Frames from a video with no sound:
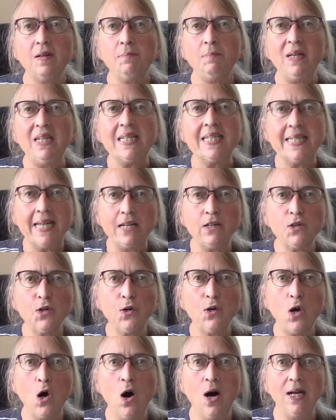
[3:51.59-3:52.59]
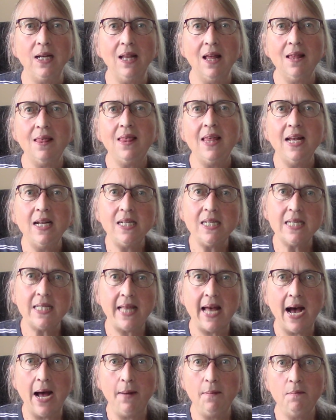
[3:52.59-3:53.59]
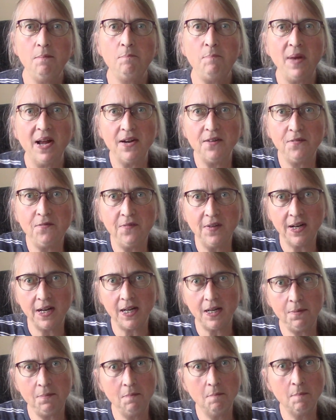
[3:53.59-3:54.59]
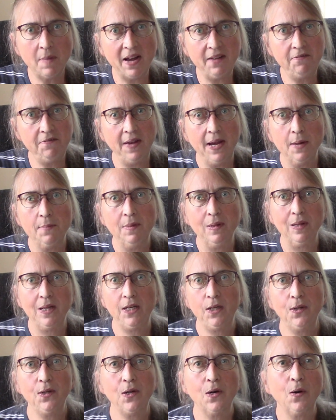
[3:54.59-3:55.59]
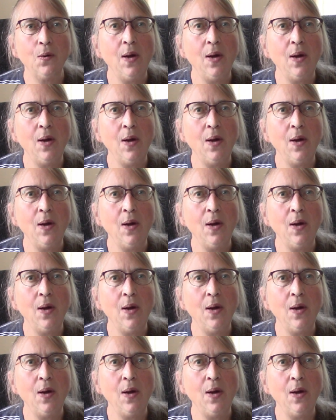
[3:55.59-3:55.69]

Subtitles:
be centered on things that benefited my family.